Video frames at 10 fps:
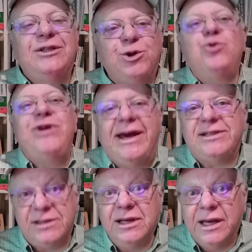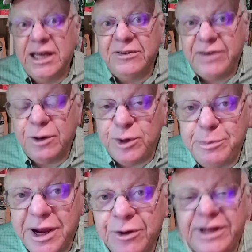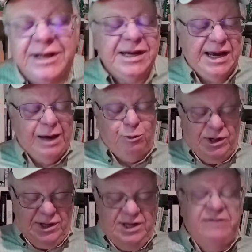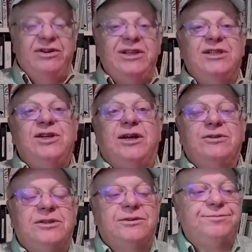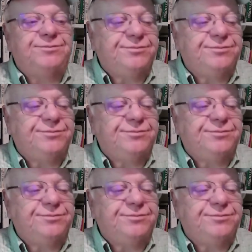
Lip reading: So yes, if I remarried, I would live in this house.